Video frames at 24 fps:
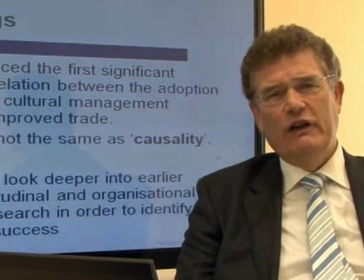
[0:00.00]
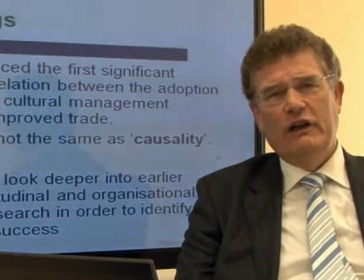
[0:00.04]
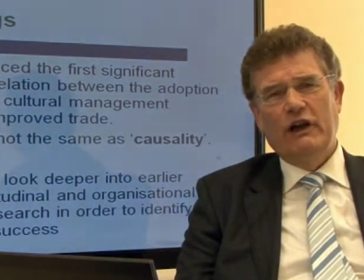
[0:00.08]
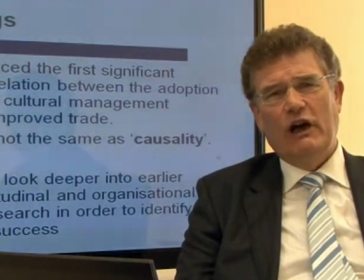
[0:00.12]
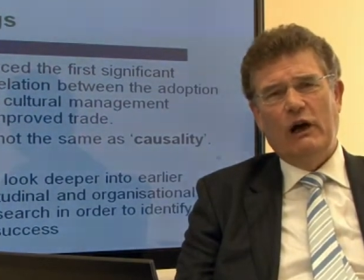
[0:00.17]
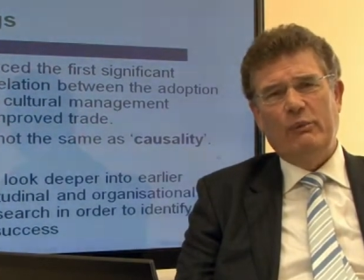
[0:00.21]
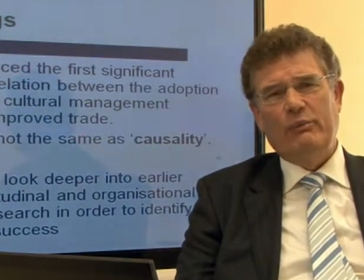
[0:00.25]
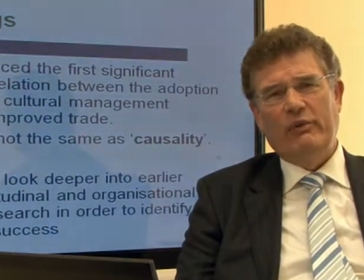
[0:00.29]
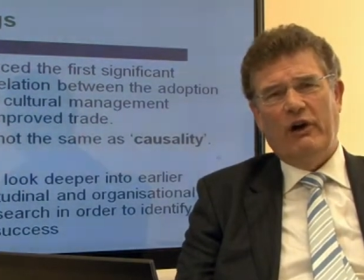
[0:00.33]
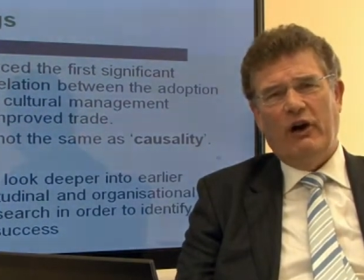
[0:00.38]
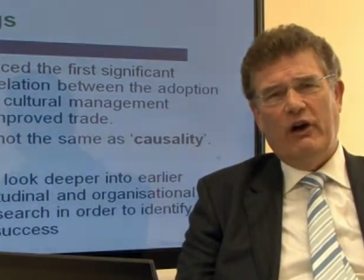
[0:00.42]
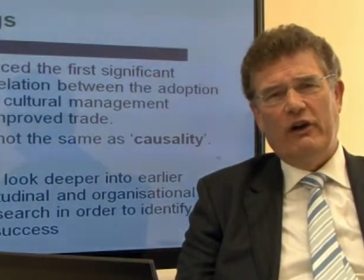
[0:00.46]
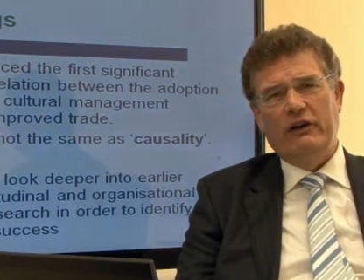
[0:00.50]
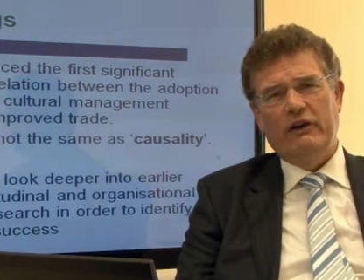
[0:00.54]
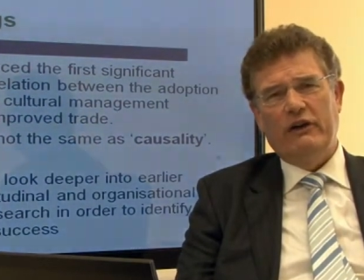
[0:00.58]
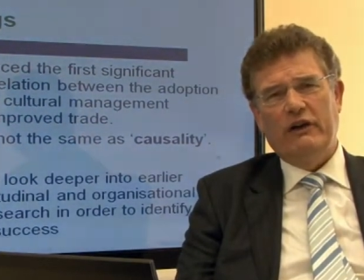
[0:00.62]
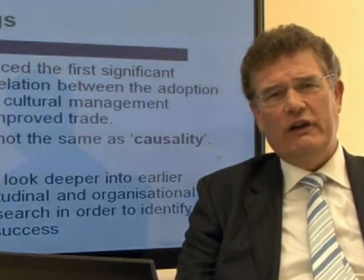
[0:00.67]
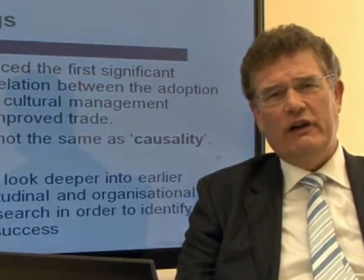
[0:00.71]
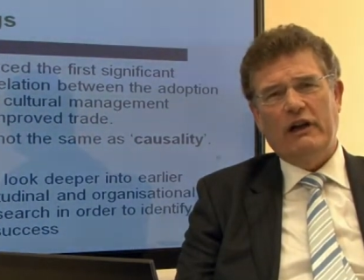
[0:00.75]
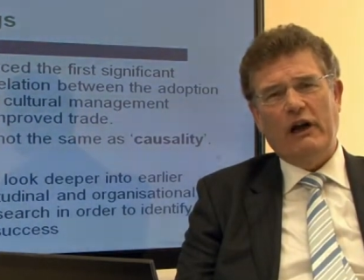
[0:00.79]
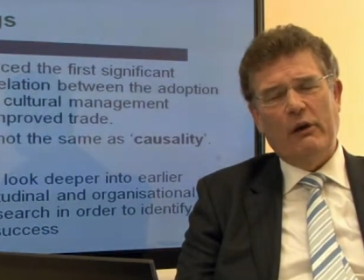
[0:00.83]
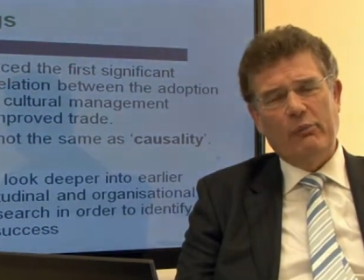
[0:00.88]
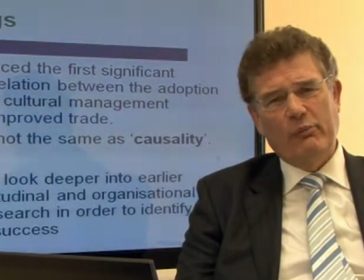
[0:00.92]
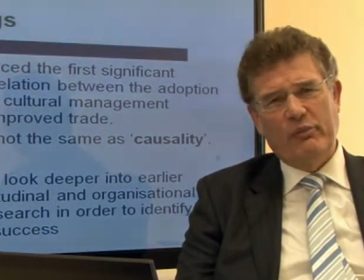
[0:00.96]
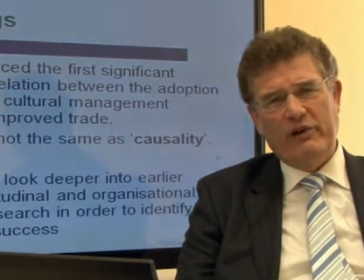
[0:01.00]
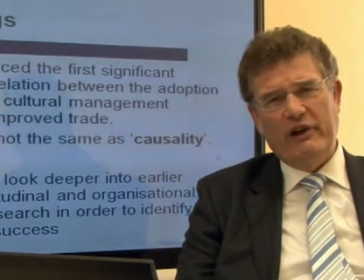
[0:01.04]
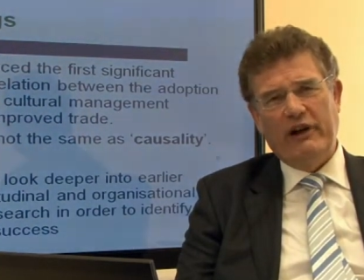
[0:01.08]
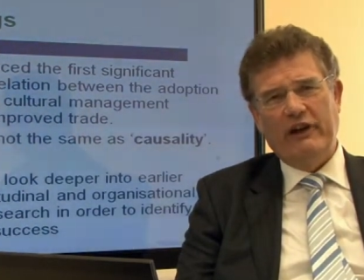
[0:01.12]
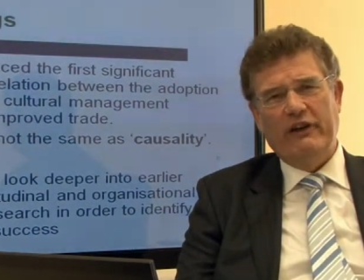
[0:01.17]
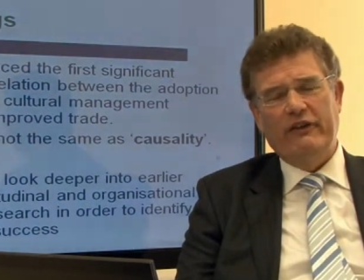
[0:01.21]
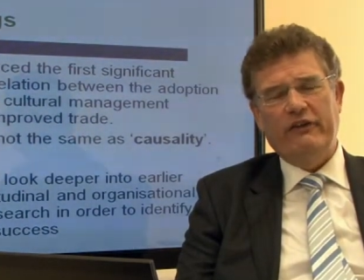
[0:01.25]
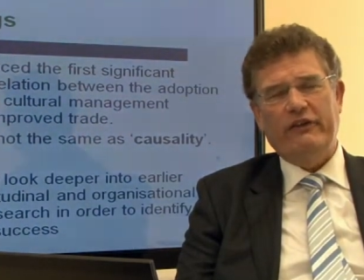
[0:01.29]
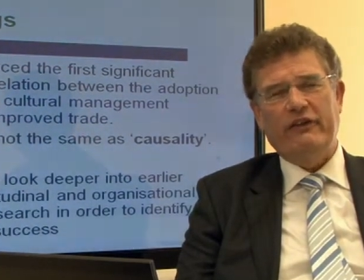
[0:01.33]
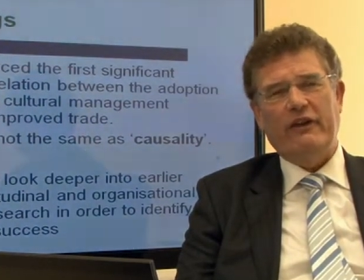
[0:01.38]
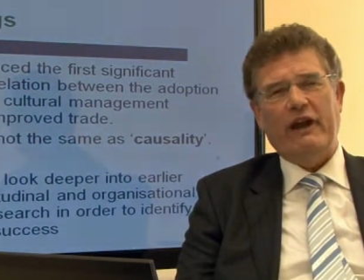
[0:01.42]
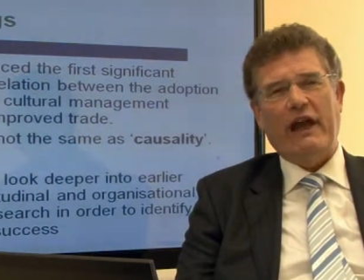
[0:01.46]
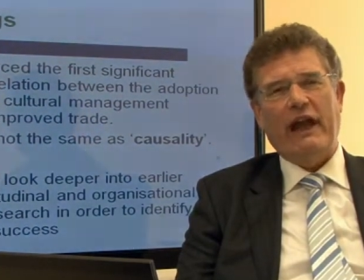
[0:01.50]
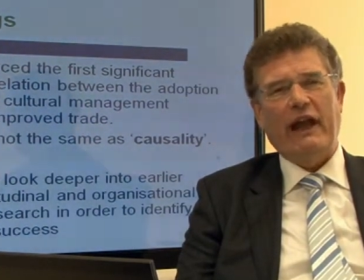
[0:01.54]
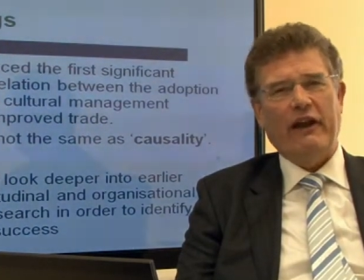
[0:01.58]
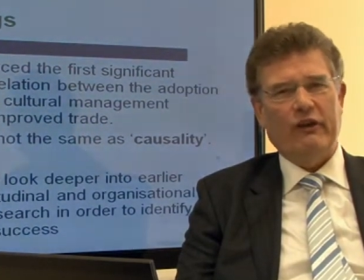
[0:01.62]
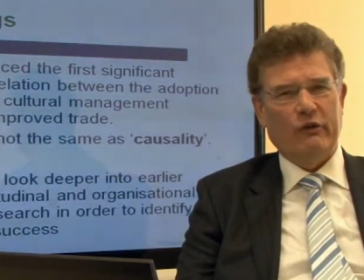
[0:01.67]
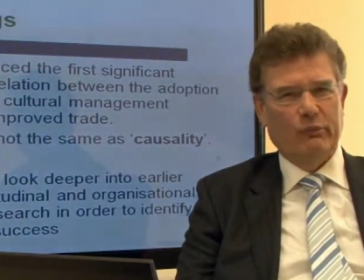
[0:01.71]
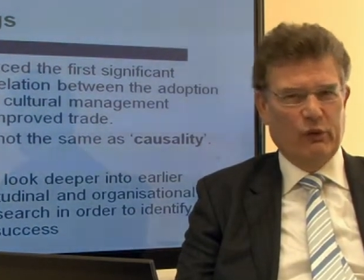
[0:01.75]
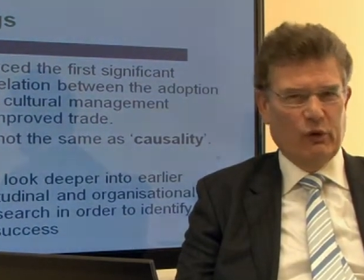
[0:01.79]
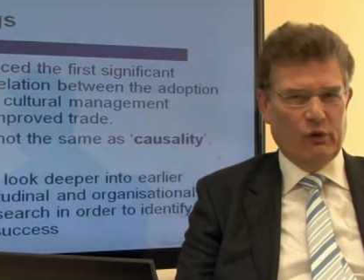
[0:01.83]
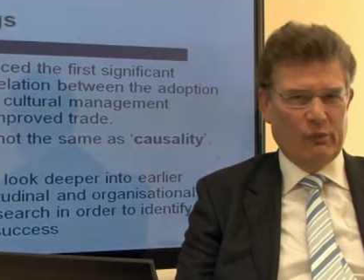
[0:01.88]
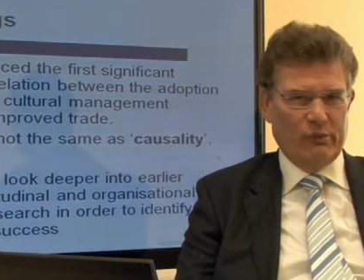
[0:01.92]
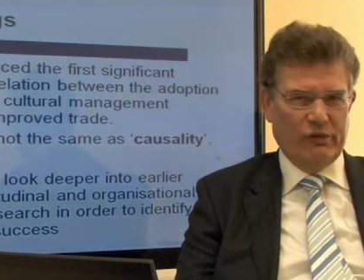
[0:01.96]
upon companies'
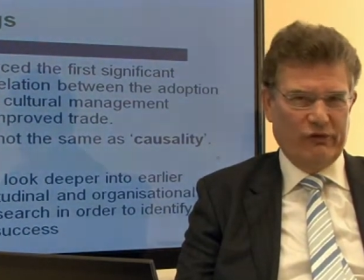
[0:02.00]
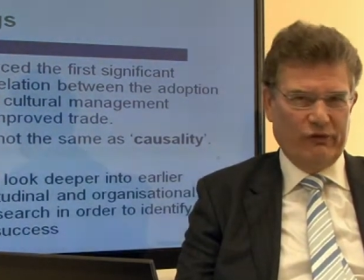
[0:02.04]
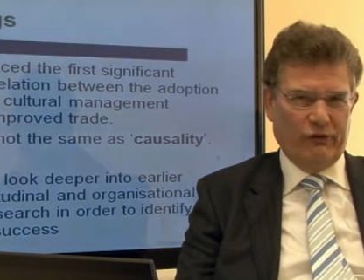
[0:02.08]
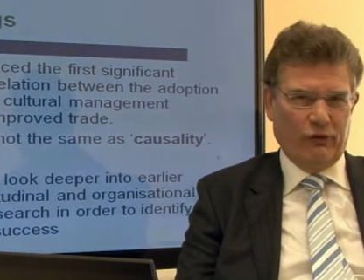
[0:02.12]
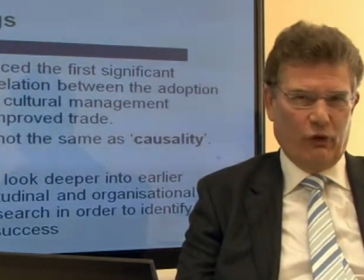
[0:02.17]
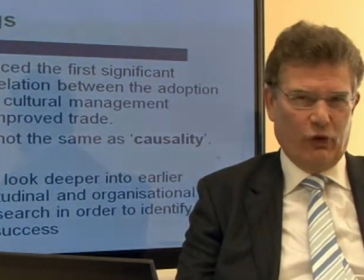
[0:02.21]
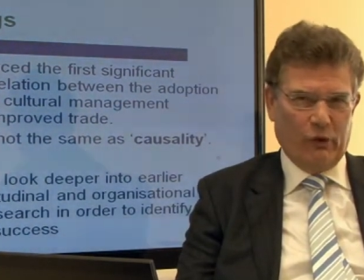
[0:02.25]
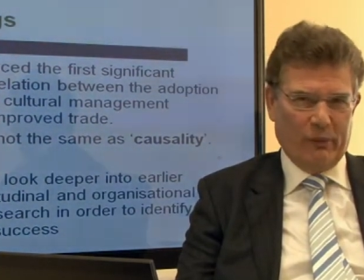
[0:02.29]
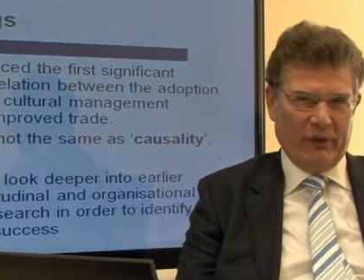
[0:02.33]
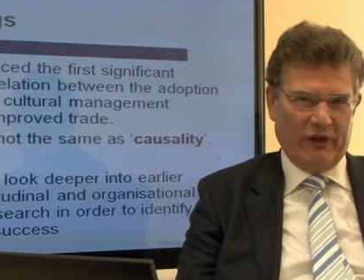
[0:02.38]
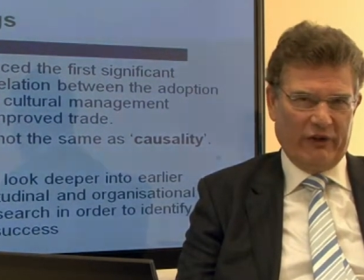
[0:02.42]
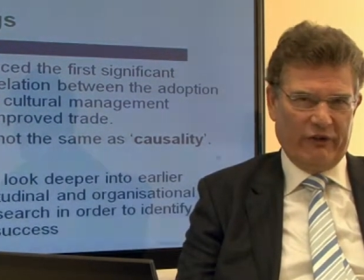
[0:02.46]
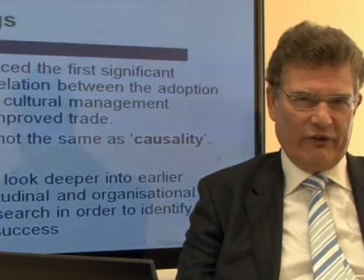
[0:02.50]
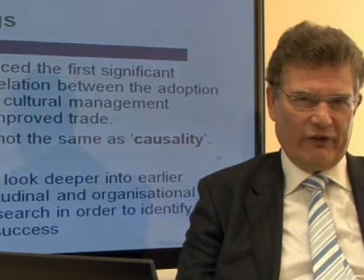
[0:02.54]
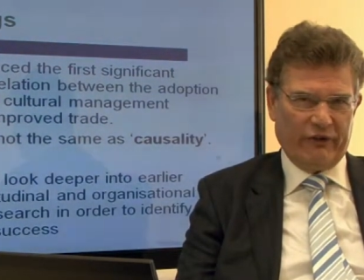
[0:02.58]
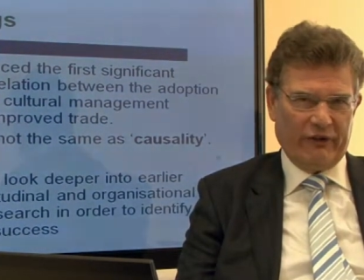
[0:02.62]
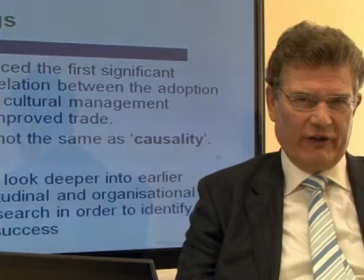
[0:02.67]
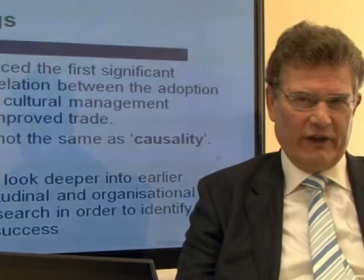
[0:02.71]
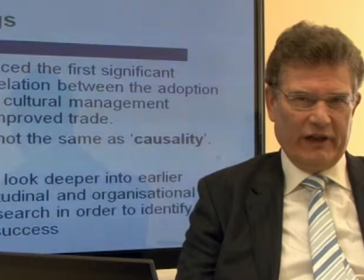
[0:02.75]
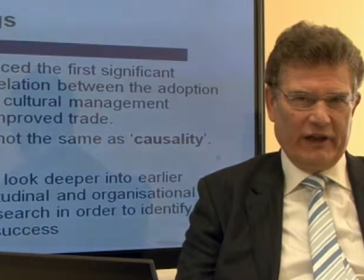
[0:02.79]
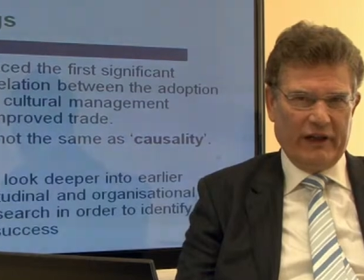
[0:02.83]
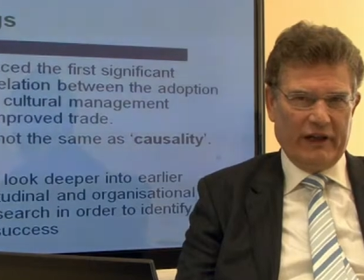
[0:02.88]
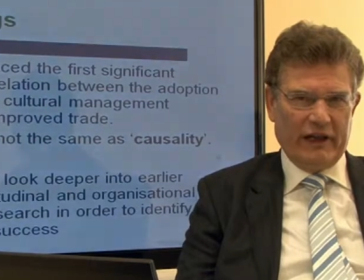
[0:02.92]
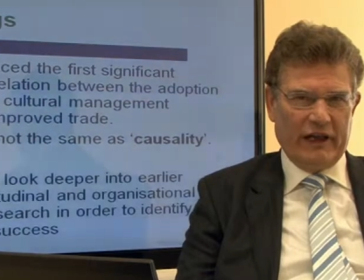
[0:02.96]
export performance